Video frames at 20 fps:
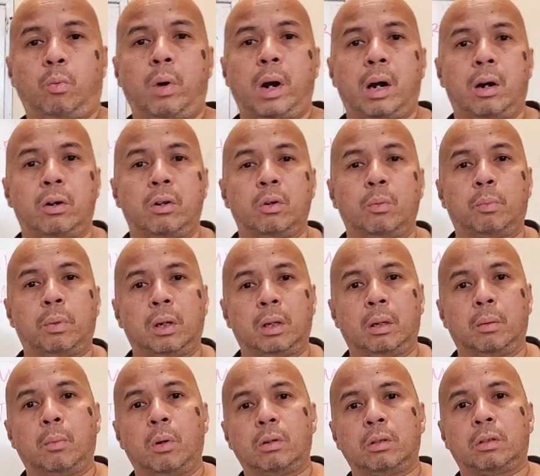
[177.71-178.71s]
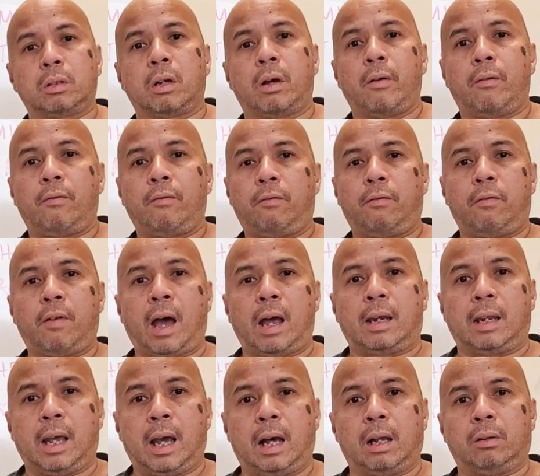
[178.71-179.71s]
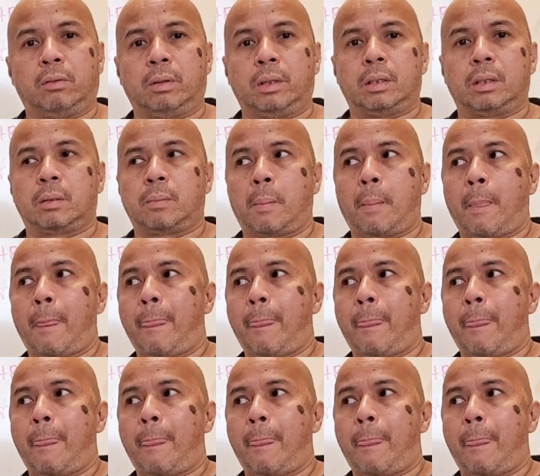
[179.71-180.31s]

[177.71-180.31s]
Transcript: where you burn the most fat calories.